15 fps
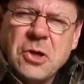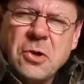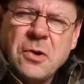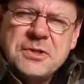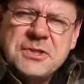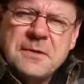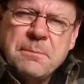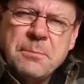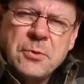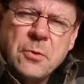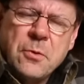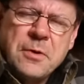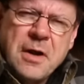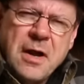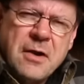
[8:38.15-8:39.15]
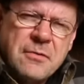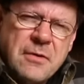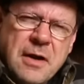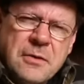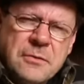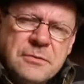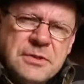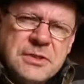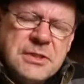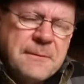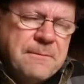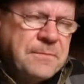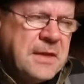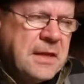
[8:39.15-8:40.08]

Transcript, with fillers: a lot of Brora around.